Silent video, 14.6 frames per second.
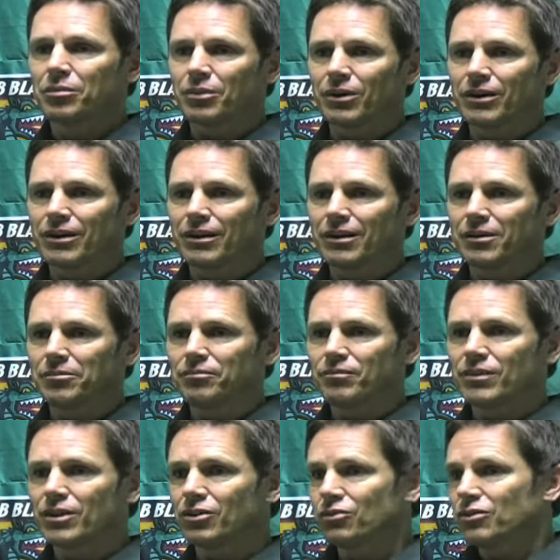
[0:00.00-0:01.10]
But, um,
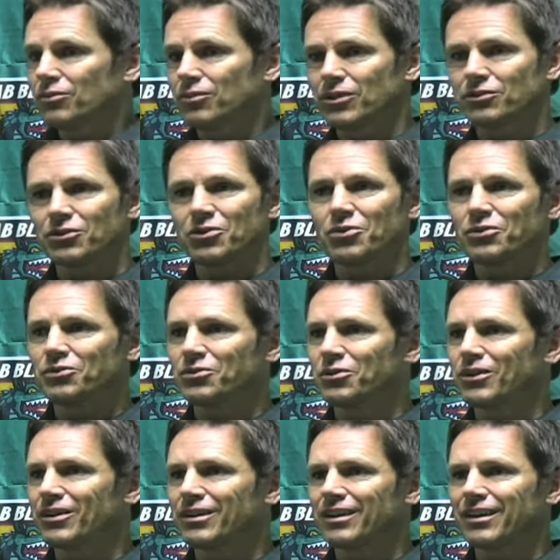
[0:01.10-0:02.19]
you know, Tiffini's goal
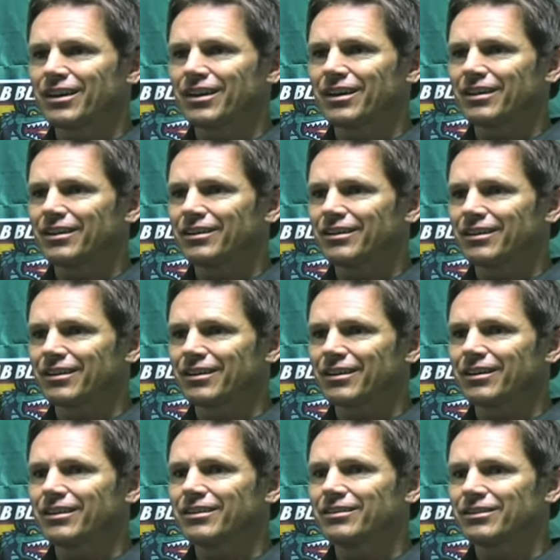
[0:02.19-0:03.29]
scorer. And, and
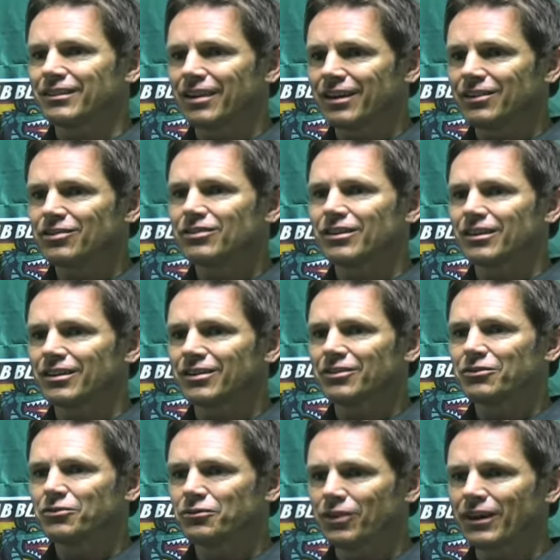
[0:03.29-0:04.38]
uh, it's nice to
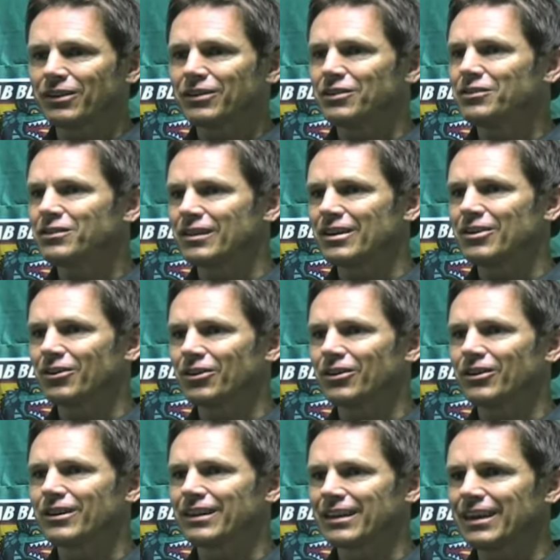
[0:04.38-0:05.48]
finally see
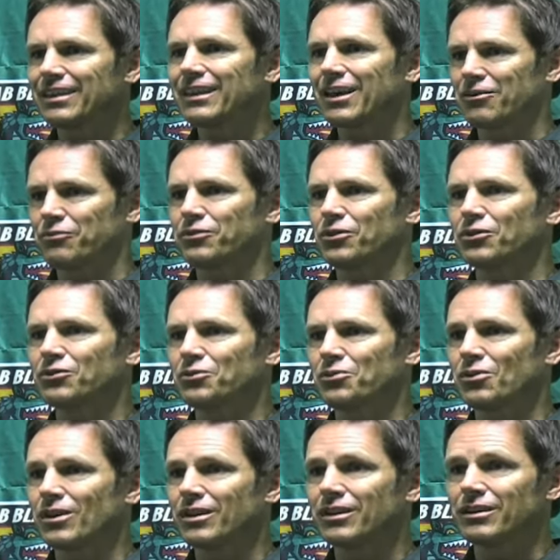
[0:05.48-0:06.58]
her get that first
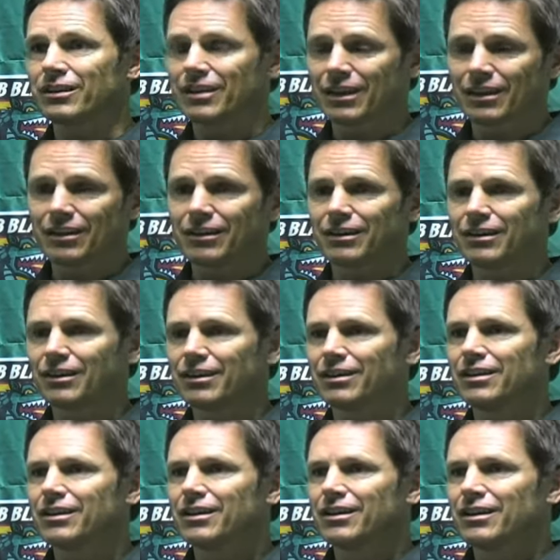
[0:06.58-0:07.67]
one and get it in a
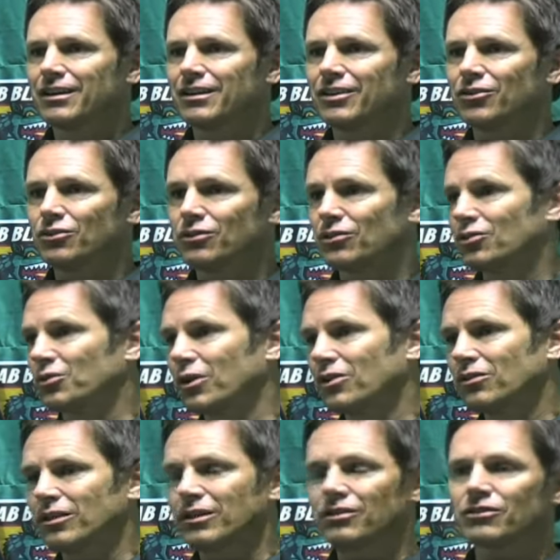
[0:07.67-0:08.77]
you know,
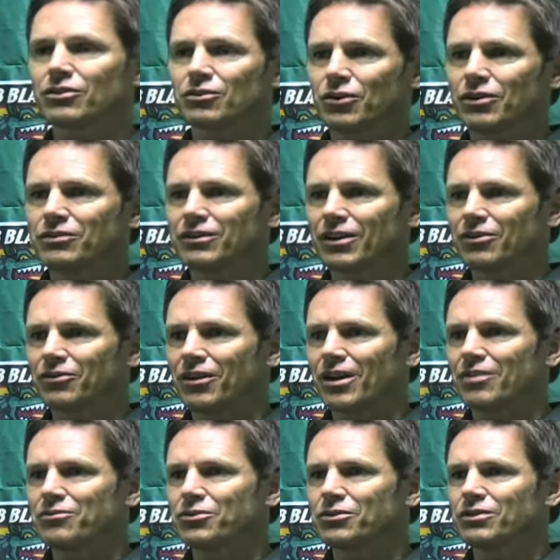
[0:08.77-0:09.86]
situation against crosstown
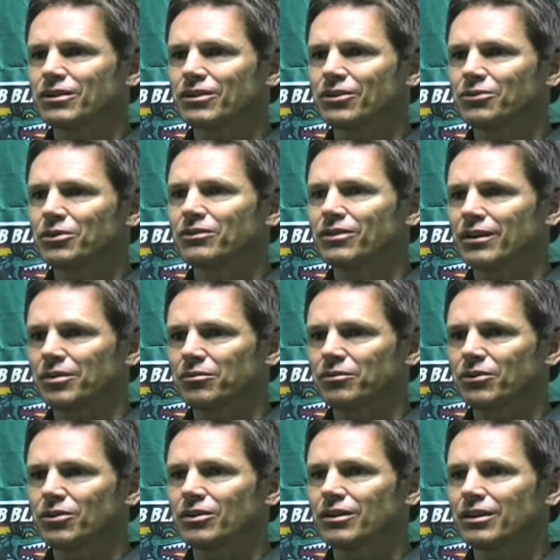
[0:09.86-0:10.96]
rivals here with
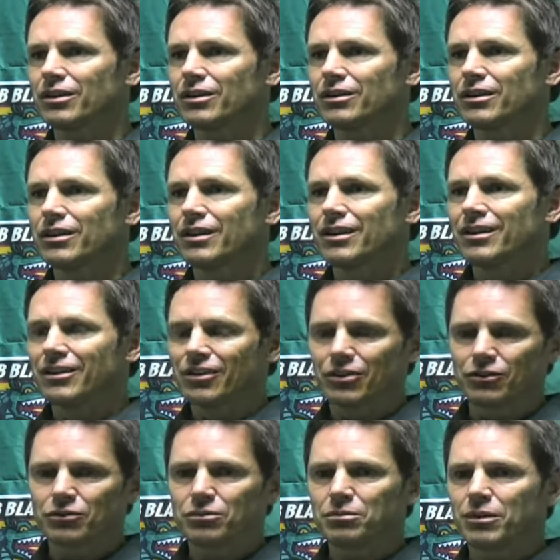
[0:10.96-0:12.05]
Samford. Uh,
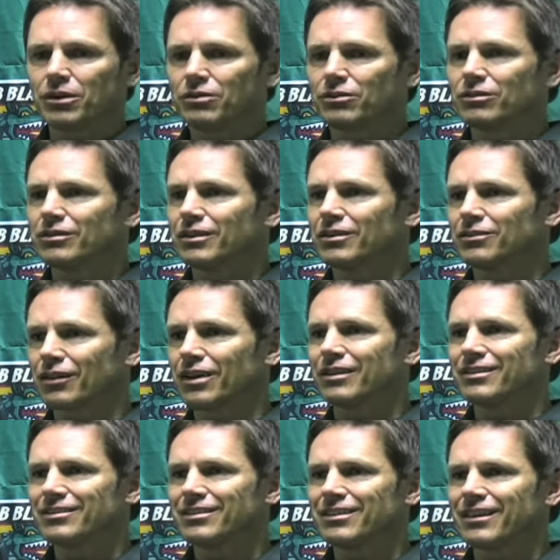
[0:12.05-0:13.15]
I, was, I was excited
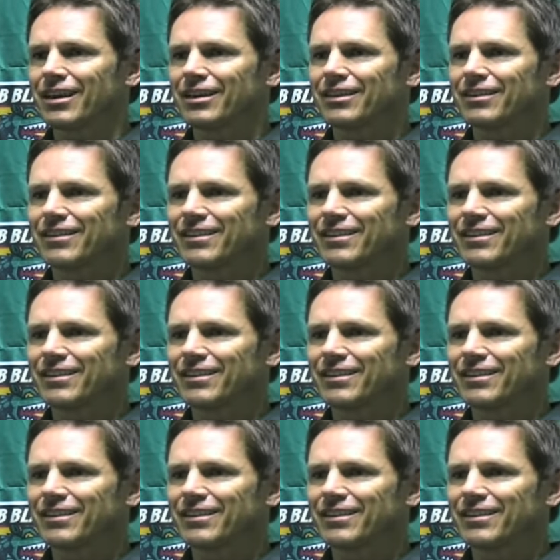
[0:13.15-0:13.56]
to see that.